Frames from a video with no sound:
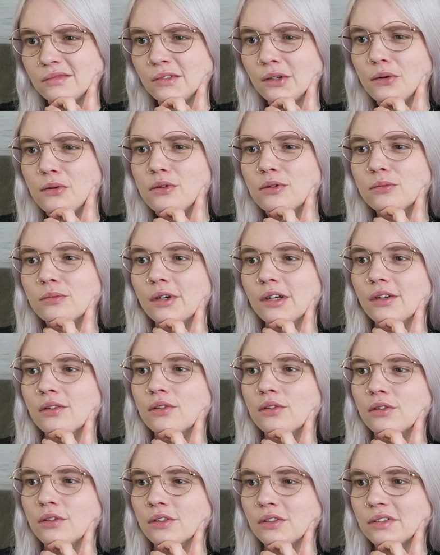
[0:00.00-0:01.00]
Oh my
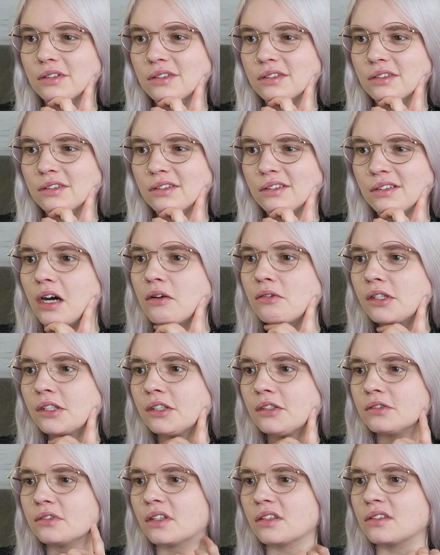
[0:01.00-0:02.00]
god, how are
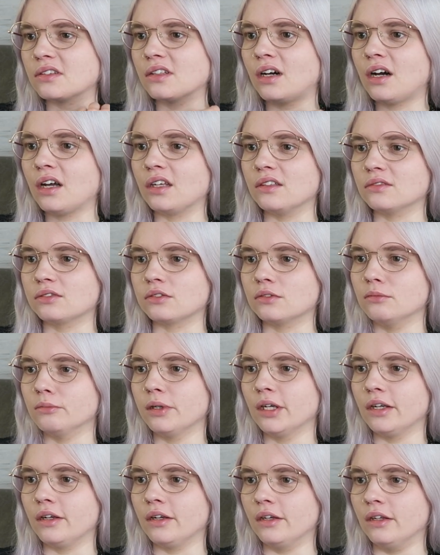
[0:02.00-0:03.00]
you not dying from
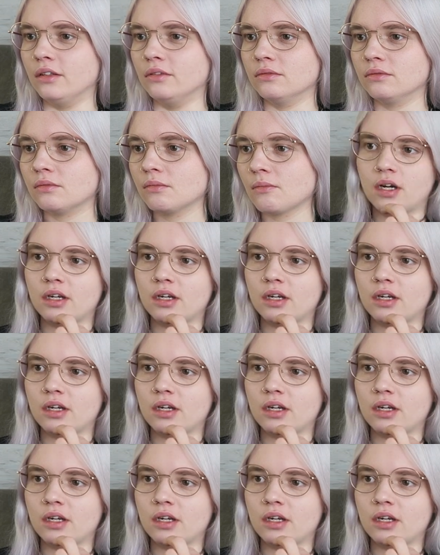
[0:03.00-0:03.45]
pain?